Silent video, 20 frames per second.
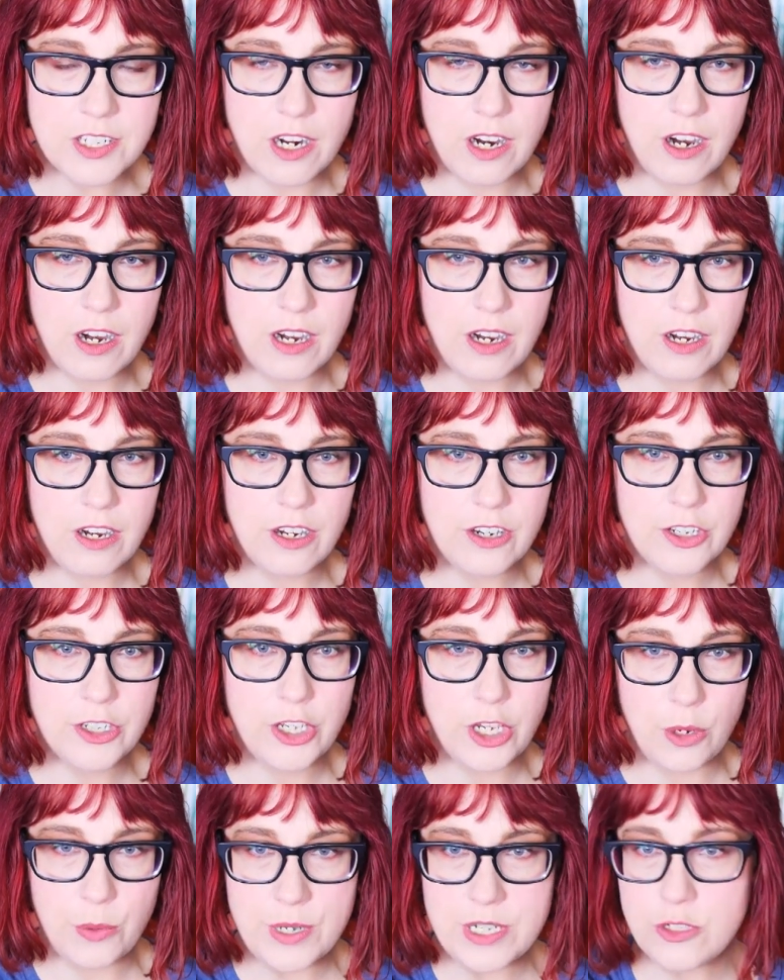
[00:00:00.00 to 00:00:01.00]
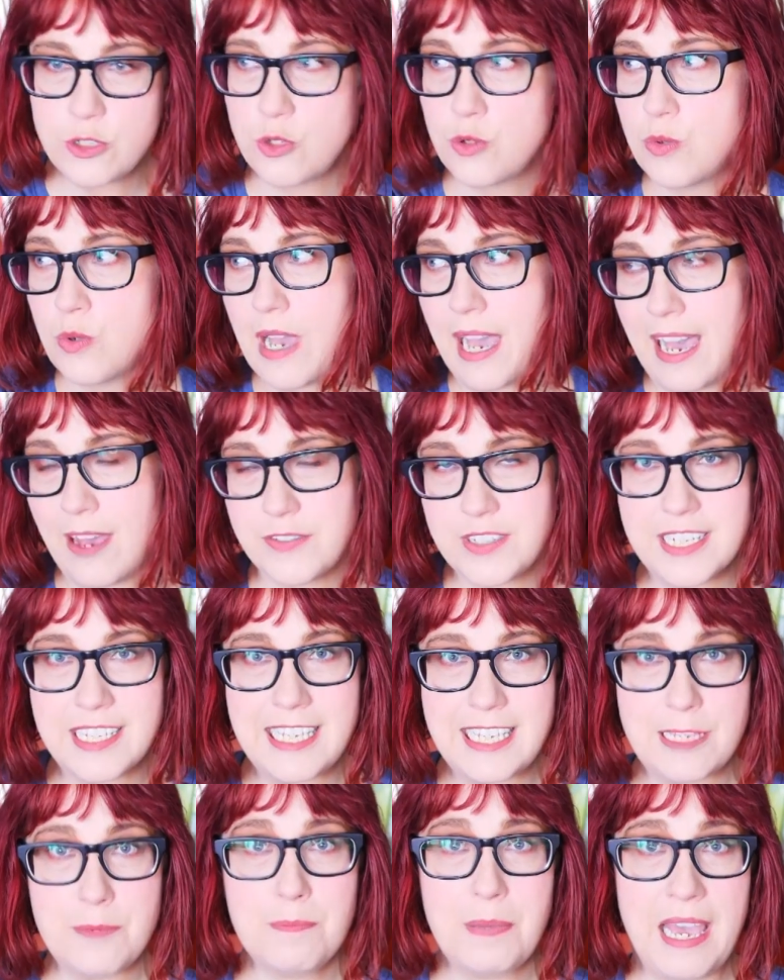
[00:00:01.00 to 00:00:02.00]
are going to have to
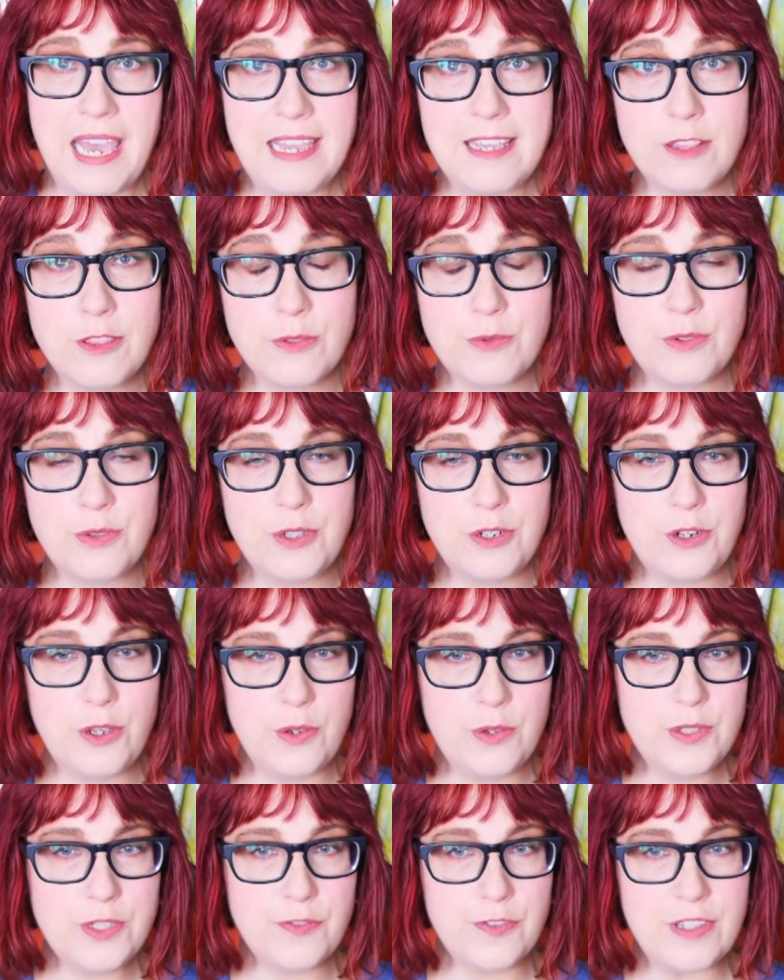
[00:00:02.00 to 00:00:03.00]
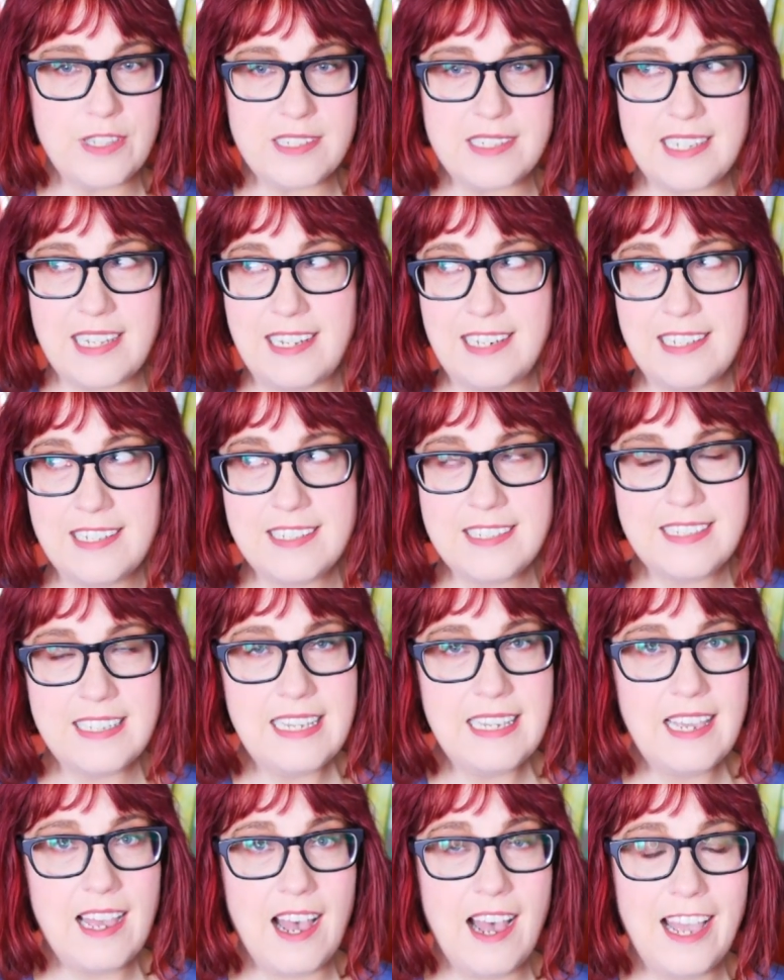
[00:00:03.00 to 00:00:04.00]
keep paying through the nose for this
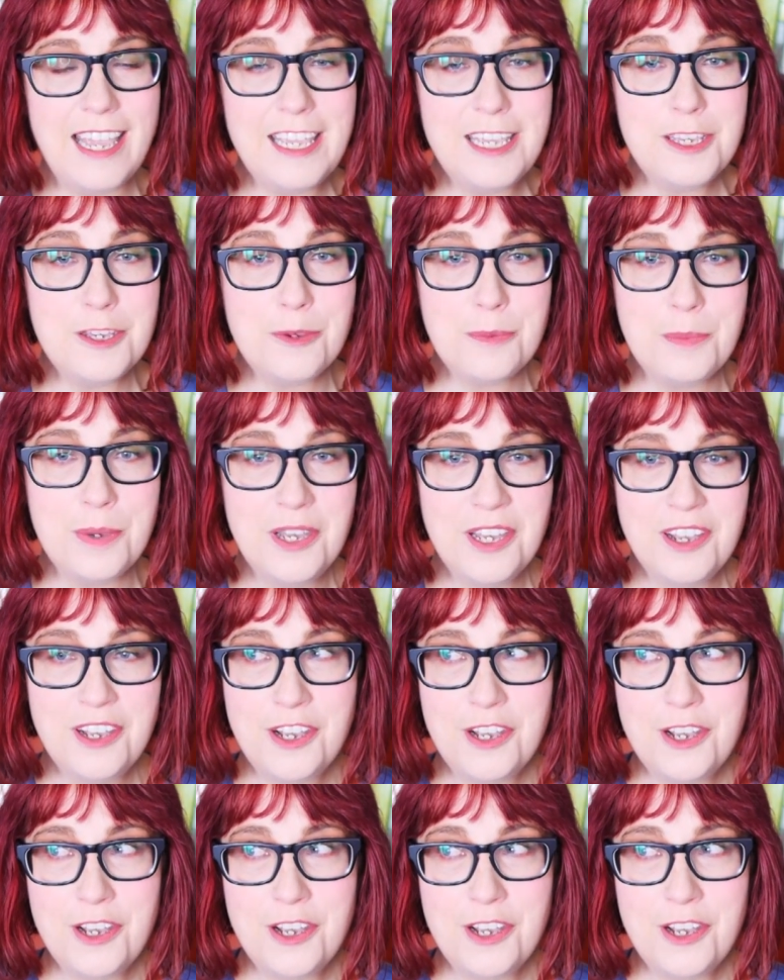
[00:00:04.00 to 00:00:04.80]
idiocy, I am